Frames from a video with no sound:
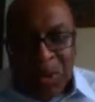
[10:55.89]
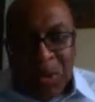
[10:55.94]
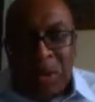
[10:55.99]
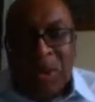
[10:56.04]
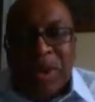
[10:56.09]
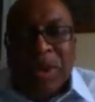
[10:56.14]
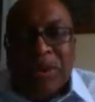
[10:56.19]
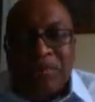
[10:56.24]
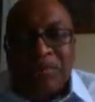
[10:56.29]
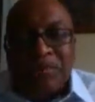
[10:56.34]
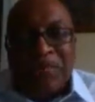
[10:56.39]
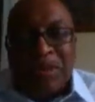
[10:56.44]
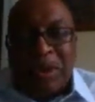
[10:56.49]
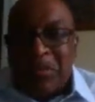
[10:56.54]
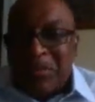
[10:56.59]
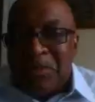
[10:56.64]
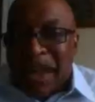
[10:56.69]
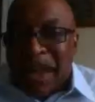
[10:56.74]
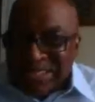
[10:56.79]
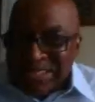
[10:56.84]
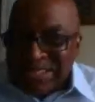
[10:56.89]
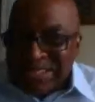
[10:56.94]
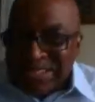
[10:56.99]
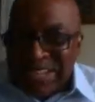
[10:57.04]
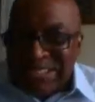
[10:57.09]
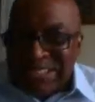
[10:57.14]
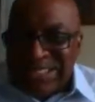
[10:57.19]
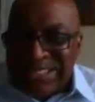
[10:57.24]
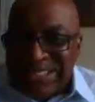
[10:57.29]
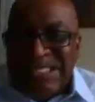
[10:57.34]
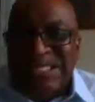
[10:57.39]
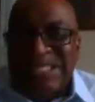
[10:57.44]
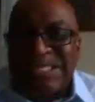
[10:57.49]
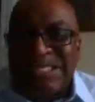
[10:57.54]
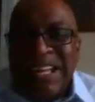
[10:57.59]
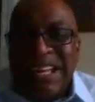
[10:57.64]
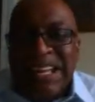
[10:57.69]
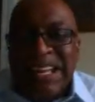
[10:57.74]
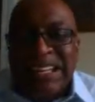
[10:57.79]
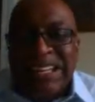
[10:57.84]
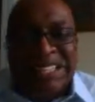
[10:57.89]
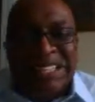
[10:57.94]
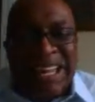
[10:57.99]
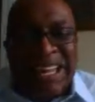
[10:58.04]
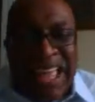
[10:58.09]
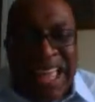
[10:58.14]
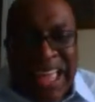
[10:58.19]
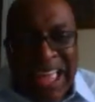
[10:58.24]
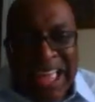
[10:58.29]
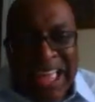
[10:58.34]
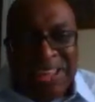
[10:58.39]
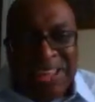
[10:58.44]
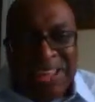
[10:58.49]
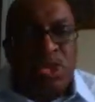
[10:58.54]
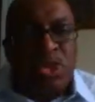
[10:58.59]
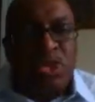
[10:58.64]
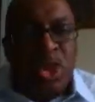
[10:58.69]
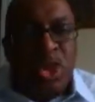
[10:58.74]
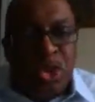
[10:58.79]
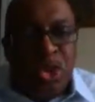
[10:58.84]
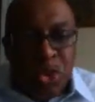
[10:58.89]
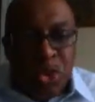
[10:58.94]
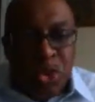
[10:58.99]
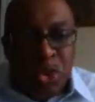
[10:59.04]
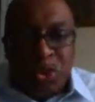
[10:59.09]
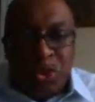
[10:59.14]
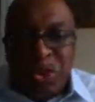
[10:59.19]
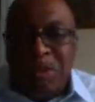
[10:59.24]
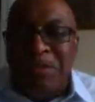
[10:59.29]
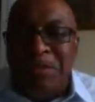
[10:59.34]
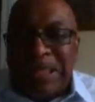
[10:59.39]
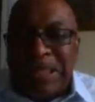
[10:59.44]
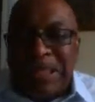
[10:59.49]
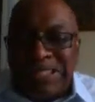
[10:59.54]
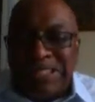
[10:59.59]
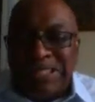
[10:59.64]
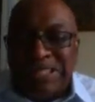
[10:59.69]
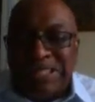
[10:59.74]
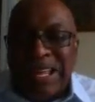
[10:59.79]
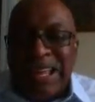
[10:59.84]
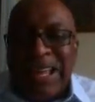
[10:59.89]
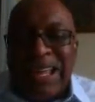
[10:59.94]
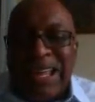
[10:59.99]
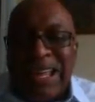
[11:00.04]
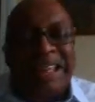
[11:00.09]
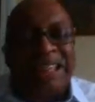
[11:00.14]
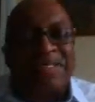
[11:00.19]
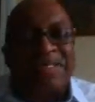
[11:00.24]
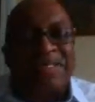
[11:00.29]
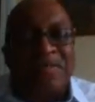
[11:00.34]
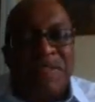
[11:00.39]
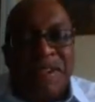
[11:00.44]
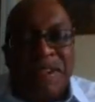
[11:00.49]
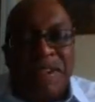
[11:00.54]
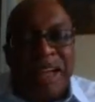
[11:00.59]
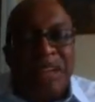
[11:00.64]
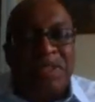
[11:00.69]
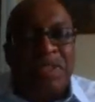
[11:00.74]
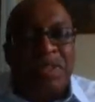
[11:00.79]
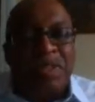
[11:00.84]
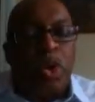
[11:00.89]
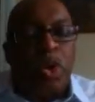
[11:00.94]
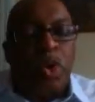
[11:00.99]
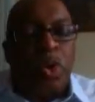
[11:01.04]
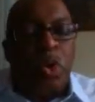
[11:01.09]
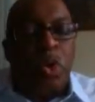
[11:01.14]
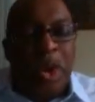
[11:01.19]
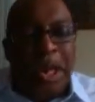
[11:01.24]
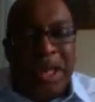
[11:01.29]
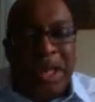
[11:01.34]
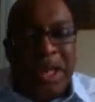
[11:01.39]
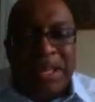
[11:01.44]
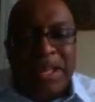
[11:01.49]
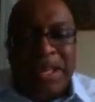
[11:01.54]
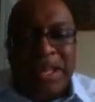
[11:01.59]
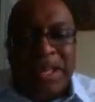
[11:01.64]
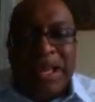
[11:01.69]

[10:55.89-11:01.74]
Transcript: Well, my suggestion is take 2 or 3 minutes and fill out the quick